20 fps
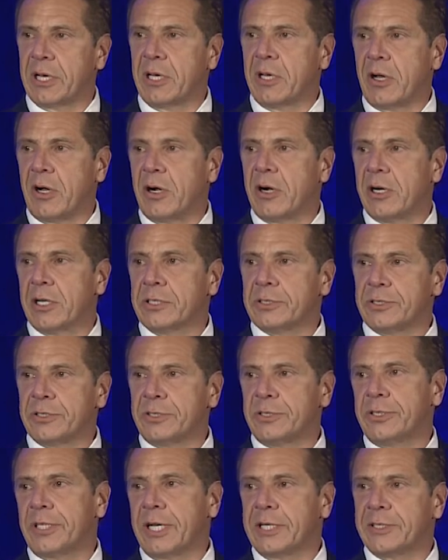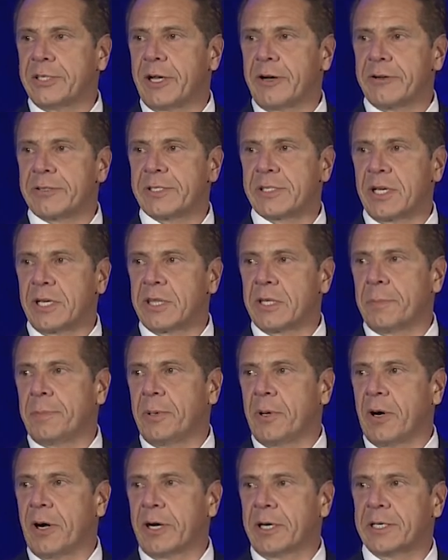large at Terrace on the
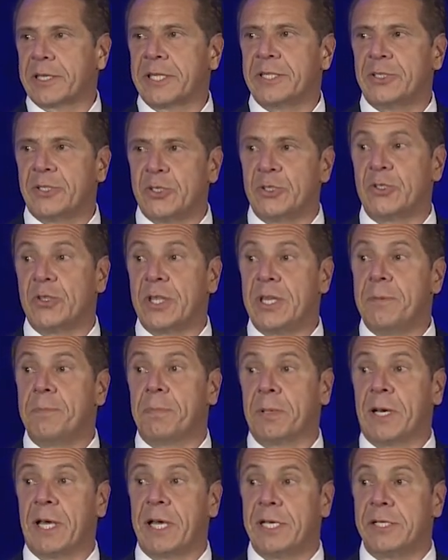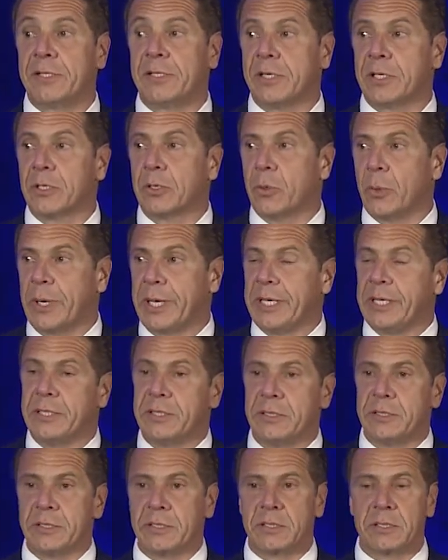Park. This is the place in
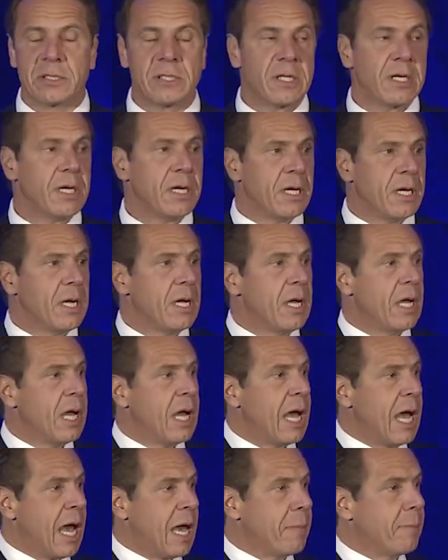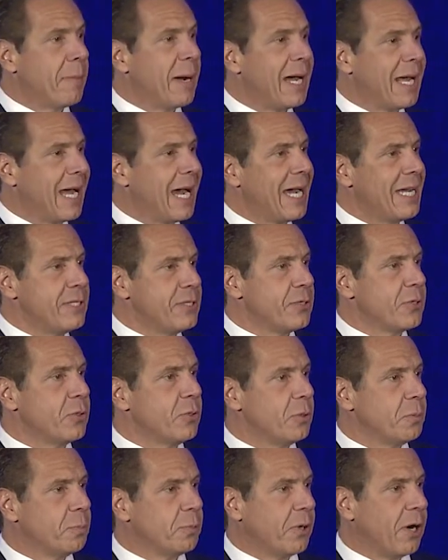Queens. Had my high
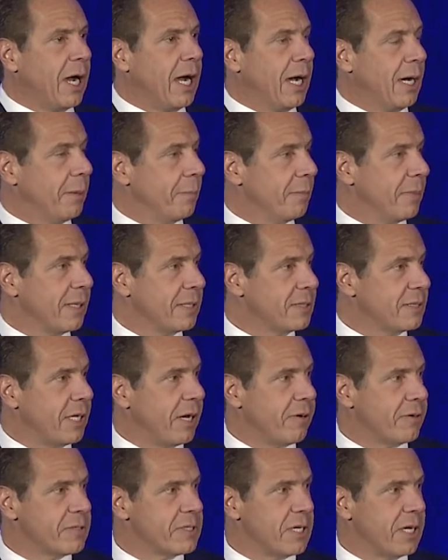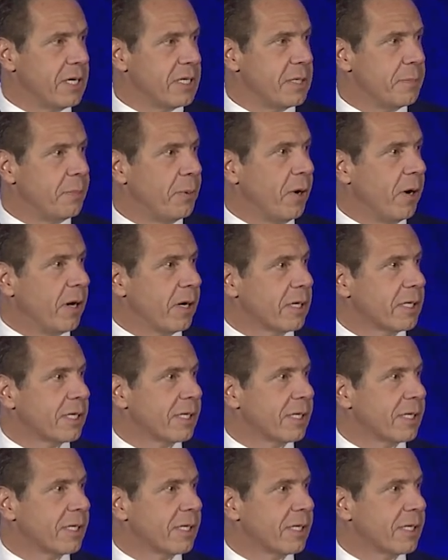school prom, Terrace on the Park.